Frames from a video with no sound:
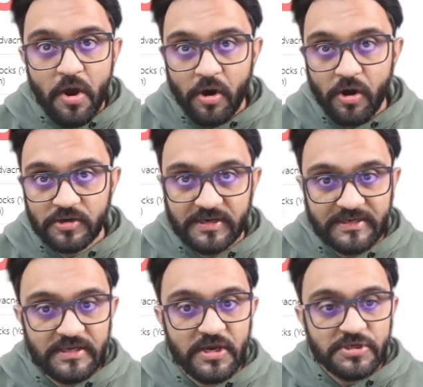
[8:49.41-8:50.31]

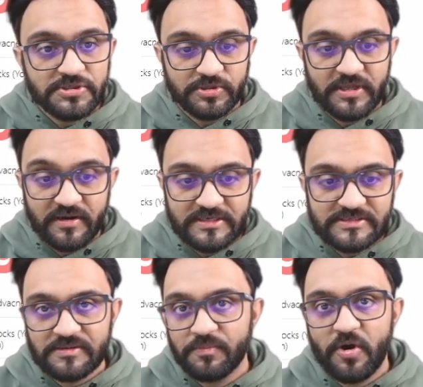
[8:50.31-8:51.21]
already so there is
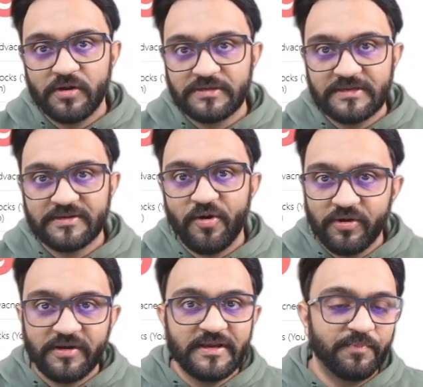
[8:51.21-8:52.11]
some content
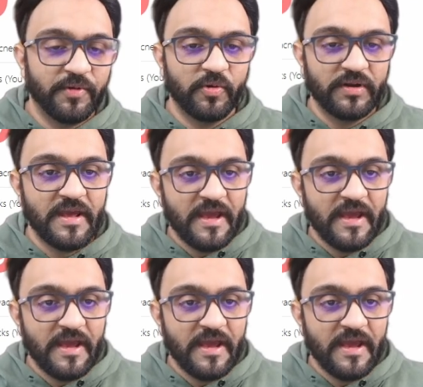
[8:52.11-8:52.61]
already uploaded